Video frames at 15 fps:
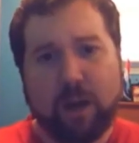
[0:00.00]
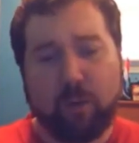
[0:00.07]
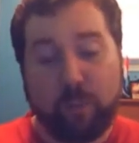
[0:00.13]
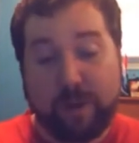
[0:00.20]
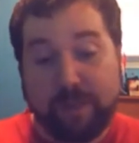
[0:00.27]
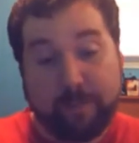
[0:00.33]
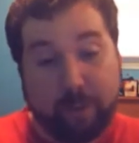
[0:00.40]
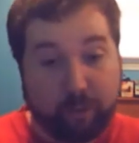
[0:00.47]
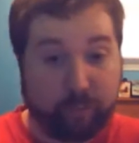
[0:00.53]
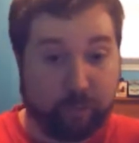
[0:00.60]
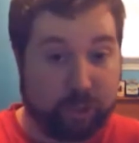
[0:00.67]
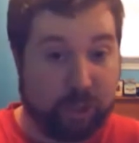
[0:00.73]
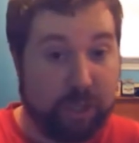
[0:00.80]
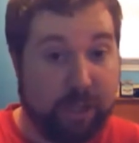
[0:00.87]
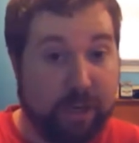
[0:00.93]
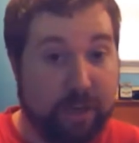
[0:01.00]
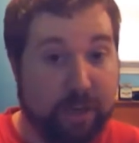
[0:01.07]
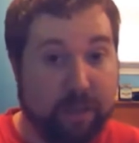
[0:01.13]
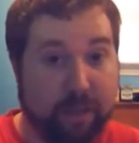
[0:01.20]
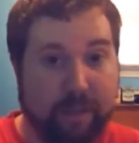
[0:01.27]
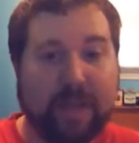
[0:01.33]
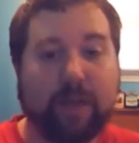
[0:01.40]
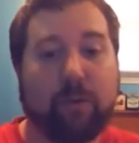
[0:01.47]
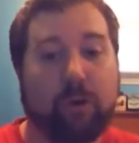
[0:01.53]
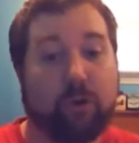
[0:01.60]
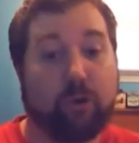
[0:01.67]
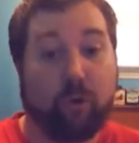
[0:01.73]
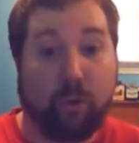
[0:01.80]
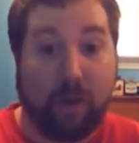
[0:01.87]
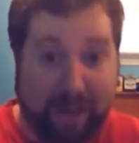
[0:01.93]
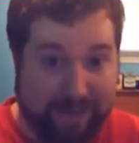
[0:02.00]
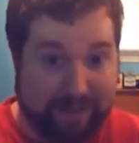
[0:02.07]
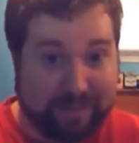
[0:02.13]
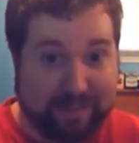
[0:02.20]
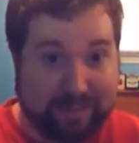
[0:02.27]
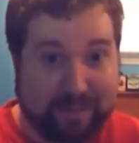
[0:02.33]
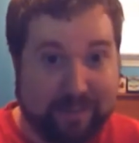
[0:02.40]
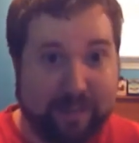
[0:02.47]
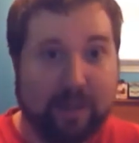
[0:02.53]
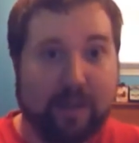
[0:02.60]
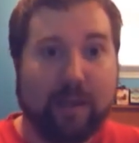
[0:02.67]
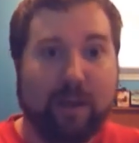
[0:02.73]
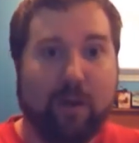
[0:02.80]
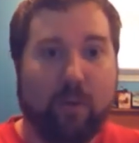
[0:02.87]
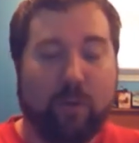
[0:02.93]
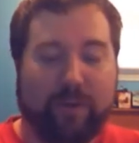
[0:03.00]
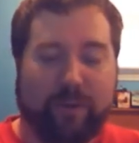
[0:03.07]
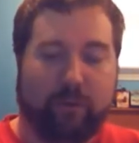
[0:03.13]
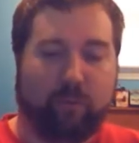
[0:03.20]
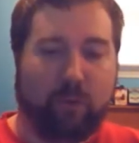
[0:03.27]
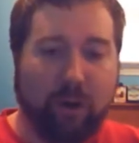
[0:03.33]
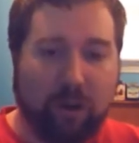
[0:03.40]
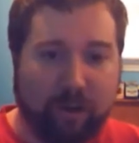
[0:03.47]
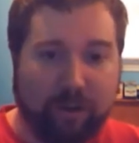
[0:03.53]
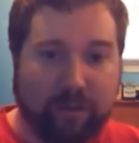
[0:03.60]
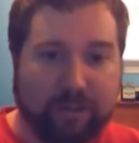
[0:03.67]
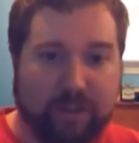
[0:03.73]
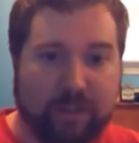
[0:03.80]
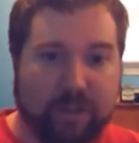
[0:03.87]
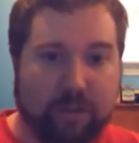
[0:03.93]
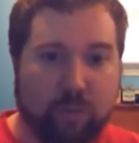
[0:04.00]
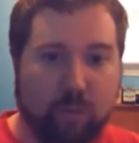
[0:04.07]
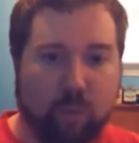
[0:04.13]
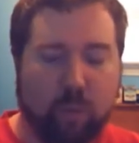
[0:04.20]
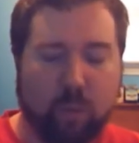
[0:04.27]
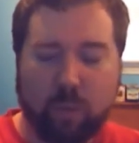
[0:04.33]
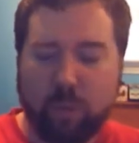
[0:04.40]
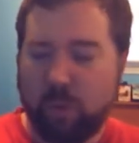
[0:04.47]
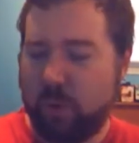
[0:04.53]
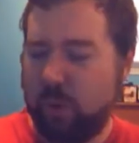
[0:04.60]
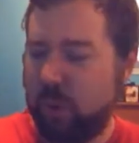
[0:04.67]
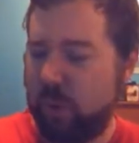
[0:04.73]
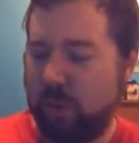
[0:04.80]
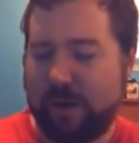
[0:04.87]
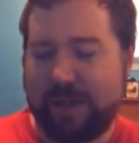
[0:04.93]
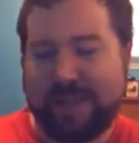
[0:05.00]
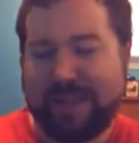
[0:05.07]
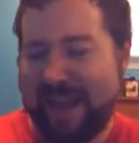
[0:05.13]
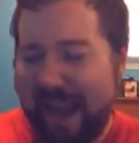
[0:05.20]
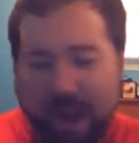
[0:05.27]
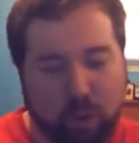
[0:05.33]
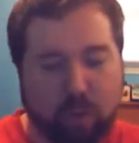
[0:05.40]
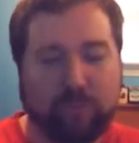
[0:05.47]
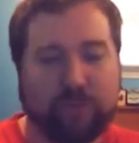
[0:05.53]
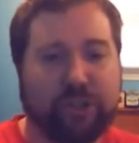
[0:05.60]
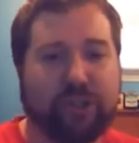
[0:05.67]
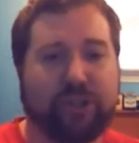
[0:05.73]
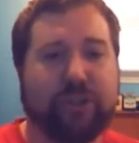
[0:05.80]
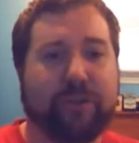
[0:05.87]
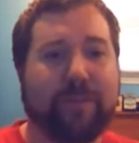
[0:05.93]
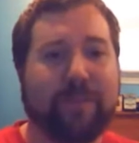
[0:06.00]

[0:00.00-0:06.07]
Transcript: When the books were good, they were great. When they weren't, whew, youch!